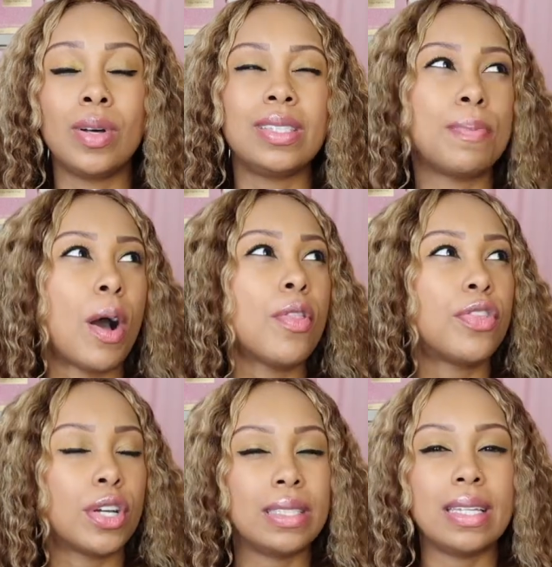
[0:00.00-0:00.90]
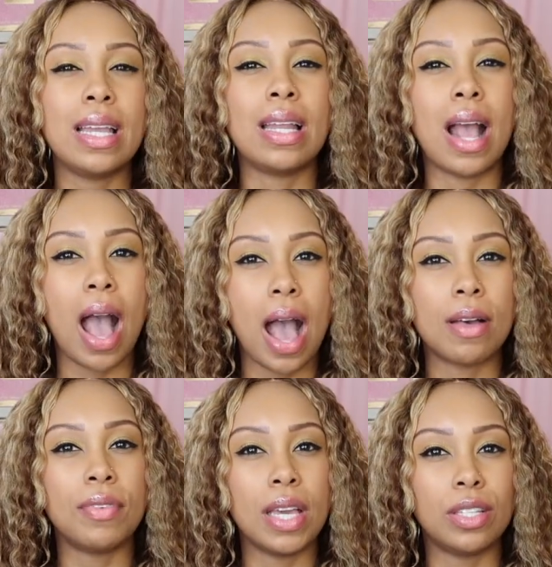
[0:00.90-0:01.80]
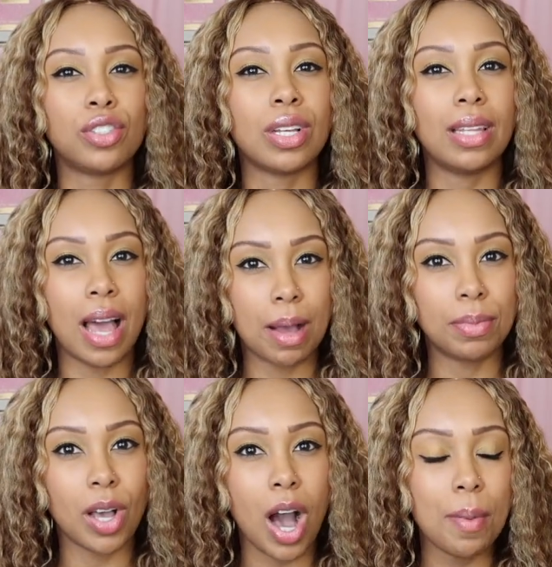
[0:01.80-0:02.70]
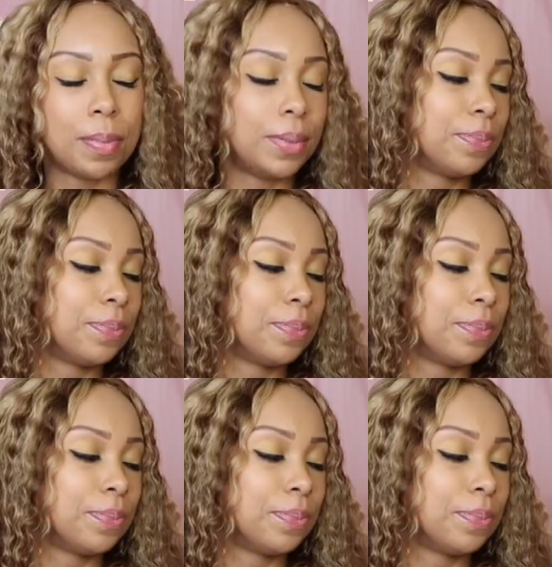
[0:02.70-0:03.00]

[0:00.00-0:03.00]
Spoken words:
It's about 13.5-inch laptop.